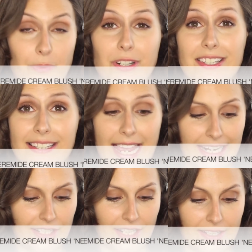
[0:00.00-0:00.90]
to, which is
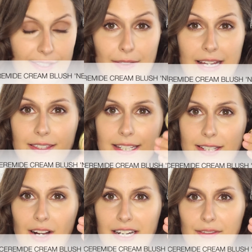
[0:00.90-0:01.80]
Nectar. So that's
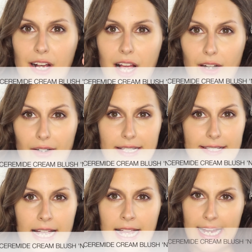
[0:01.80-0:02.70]
this kind of colour.
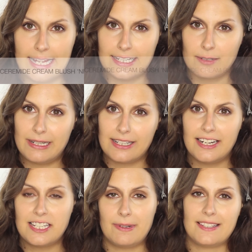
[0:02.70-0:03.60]
It's a little bit
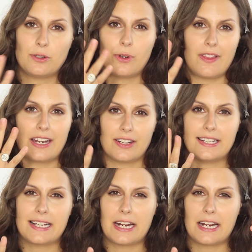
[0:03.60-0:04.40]
lighter, but it's still got that nice